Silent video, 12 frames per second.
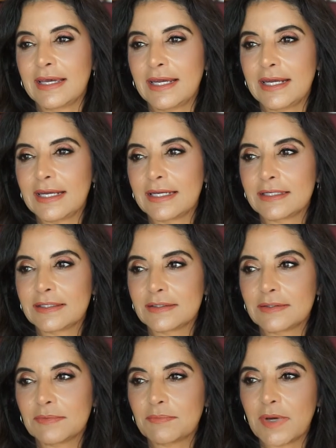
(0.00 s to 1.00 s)

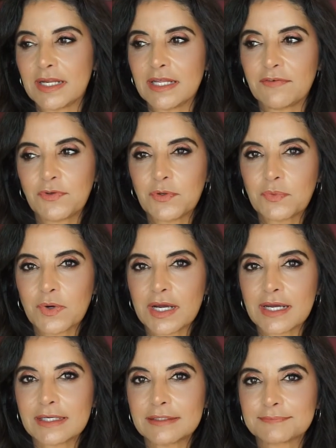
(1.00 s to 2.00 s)
And my nephew
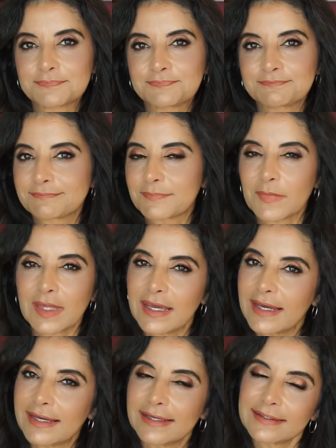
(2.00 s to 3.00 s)
Ryan,
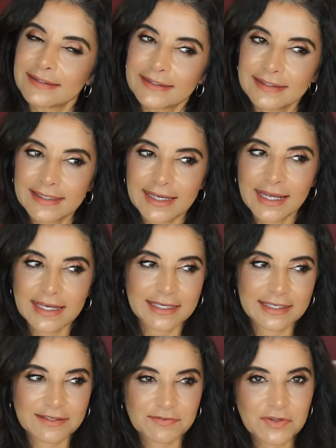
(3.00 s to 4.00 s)
I can't
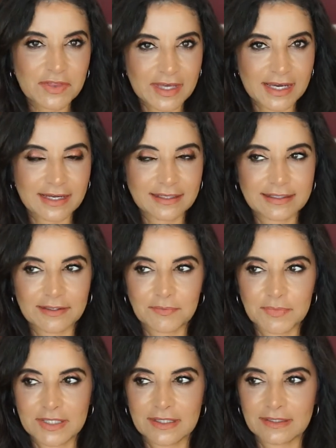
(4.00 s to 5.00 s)
give you that.
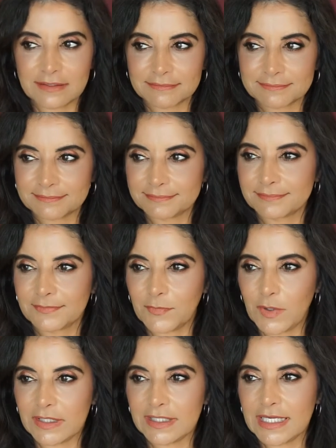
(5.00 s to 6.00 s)
That'd be,
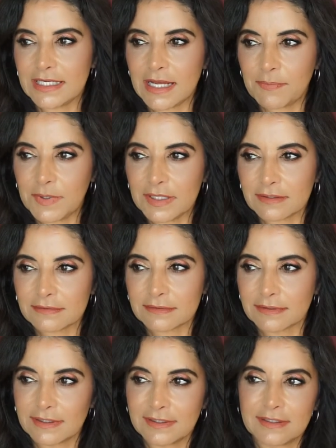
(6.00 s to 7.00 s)
what, kidnapping?
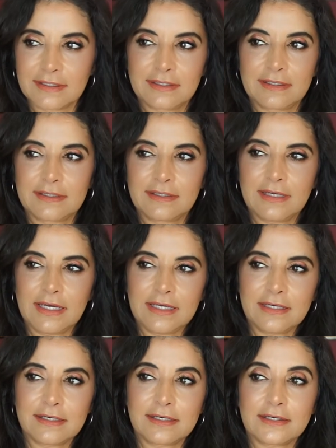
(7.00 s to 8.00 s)

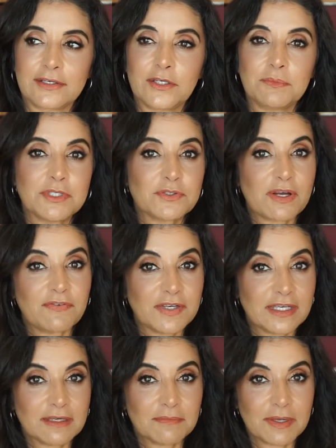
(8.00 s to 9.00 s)
Human
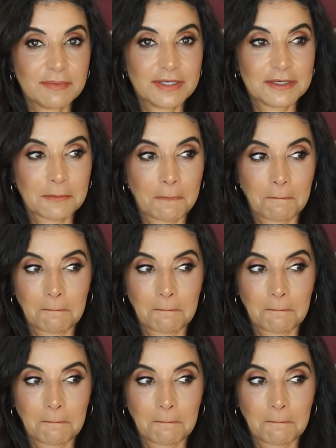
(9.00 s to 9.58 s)
trafficking, maybe?